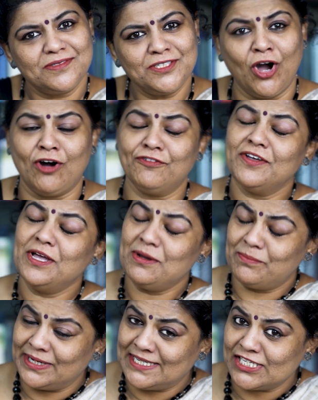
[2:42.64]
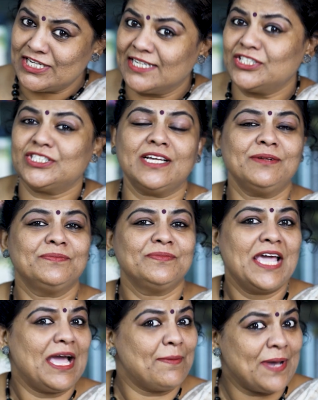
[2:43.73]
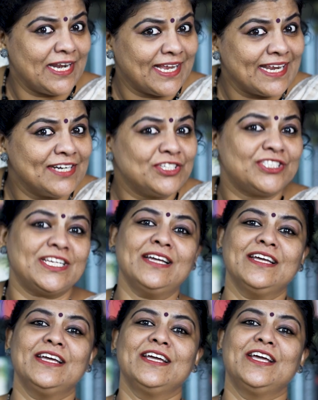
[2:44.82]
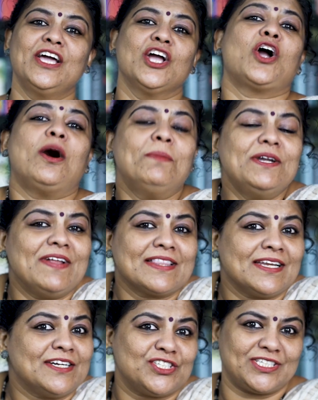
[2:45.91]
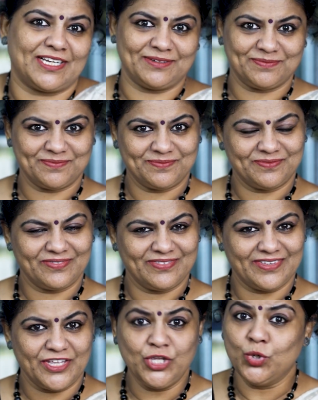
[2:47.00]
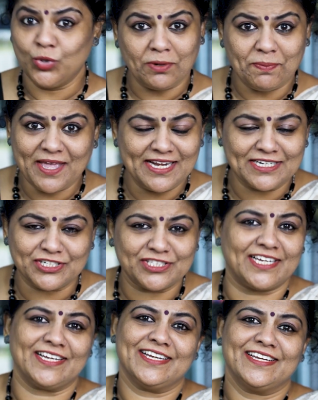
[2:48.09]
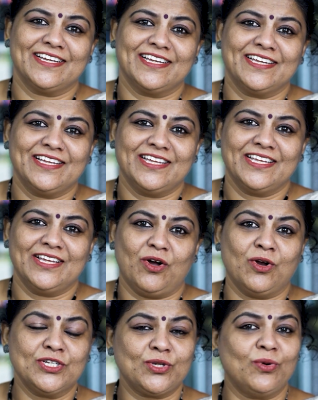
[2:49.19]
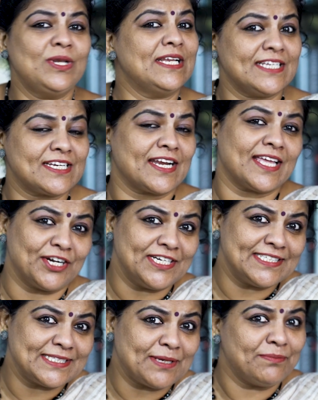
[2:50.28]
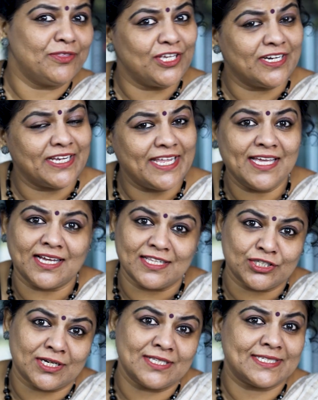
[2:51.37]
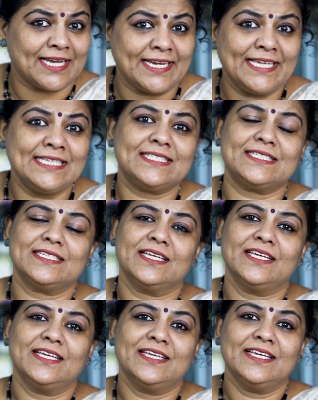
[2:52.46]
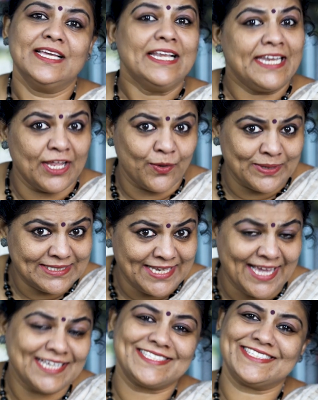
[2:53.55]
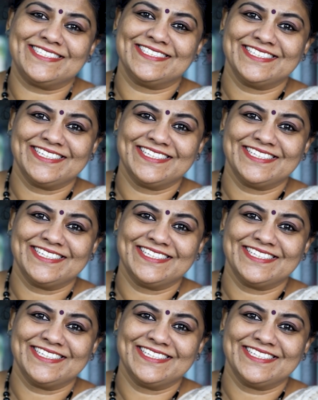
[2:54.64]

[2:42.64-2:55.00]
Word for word: of British literature, American literature, Commonwealth literature, European literature, also literary criticism, theory, cultural studies, linguistics,